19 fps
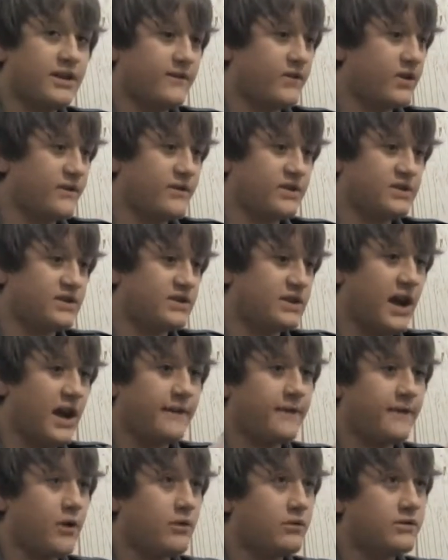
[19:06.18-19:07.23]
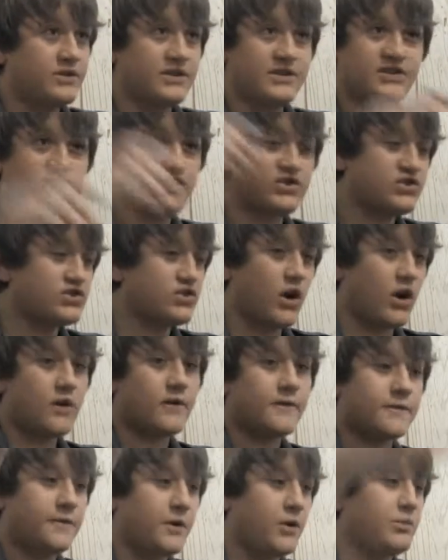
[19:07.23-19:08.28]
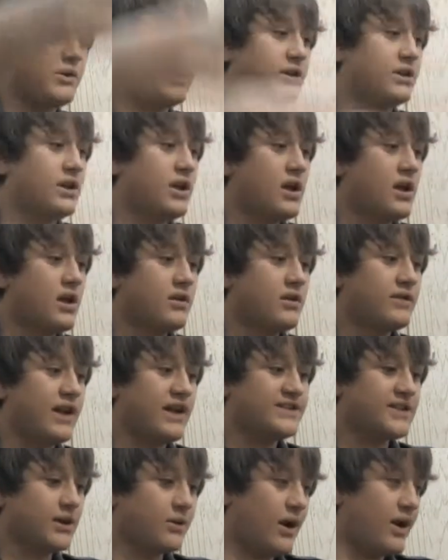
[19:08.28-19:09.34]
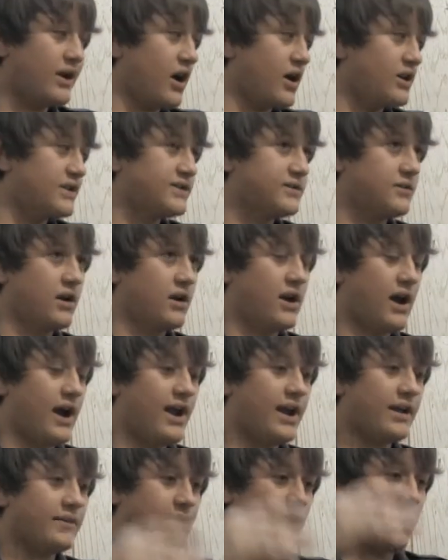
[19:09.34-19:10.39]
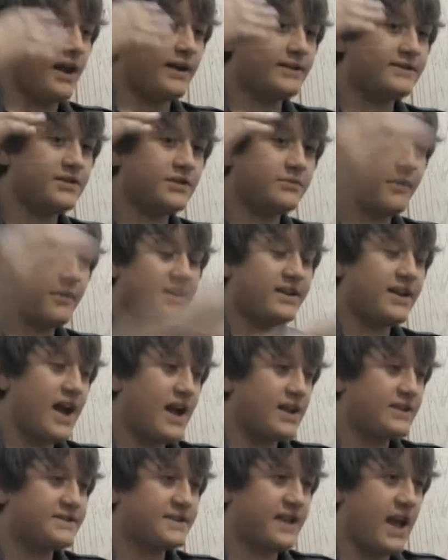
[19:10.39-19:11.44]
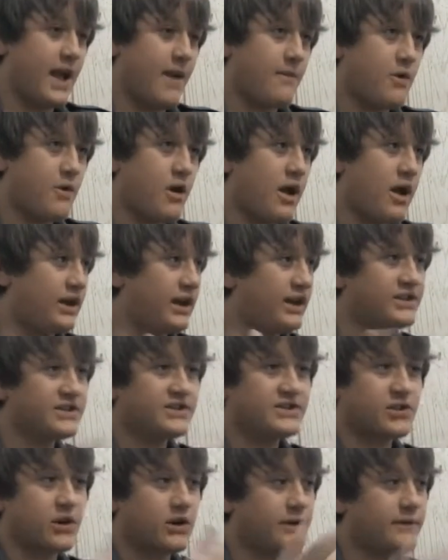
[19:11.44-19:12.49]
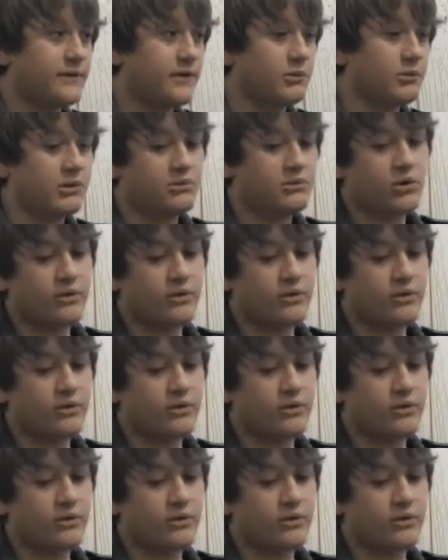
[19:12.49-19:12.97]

even if it's an iPhone. Just start filming. That's how I got into it. I took my dad's camera and I just started filming